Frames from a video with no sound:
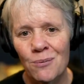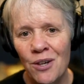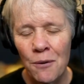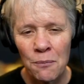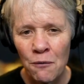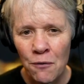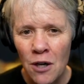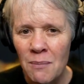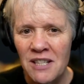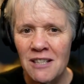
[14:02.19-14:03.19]
Well, the
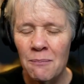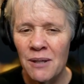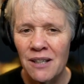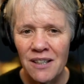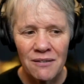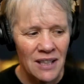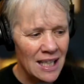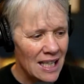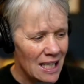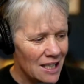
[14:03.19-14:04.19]
performance imperative,
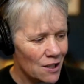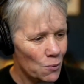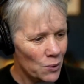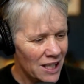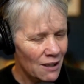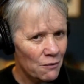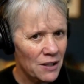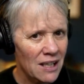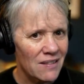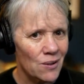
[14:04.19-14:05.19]
we have
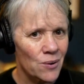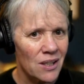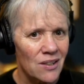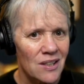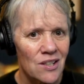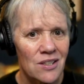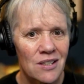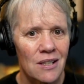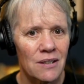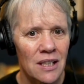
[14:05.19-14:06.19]
found that organizations
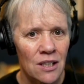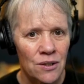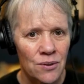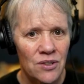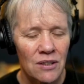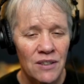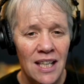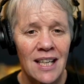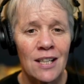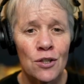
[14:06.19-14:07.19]
that are inclusive get
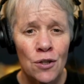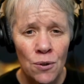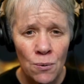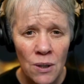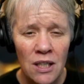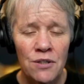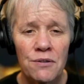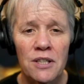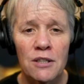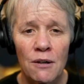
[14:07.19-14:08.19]
a
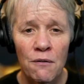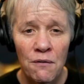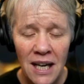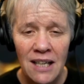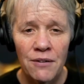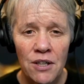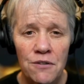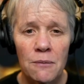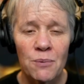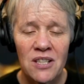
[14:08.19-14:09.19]
200 to
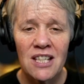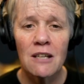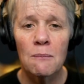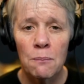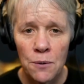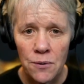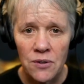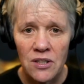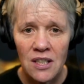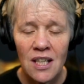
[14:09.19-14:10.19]
500%
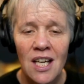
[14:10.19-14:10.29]
boost